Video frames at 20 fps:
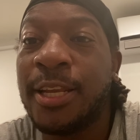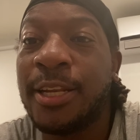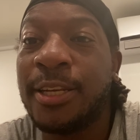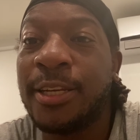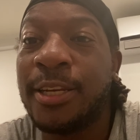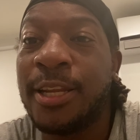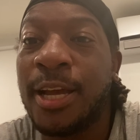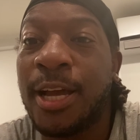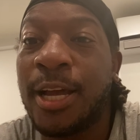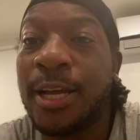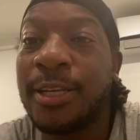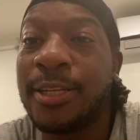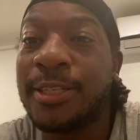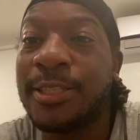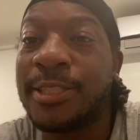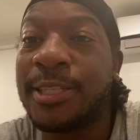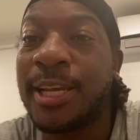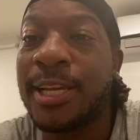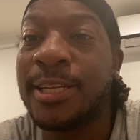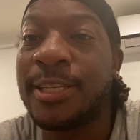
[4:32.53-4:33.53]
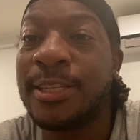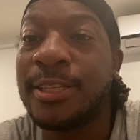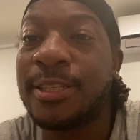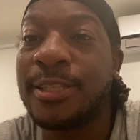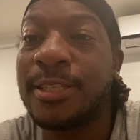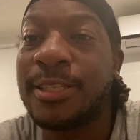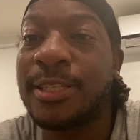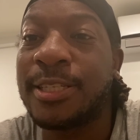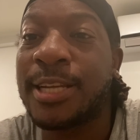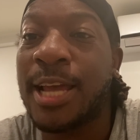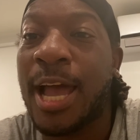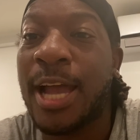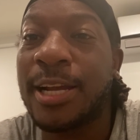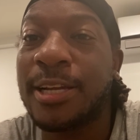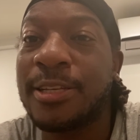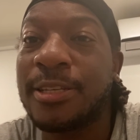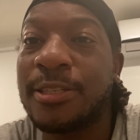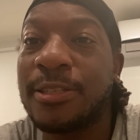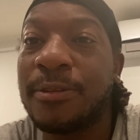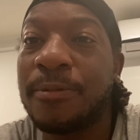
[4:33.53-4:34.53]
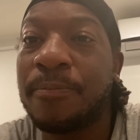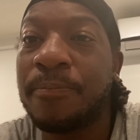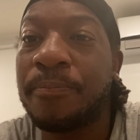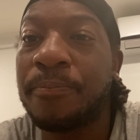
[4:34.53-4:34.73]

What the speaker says: the 10 stocks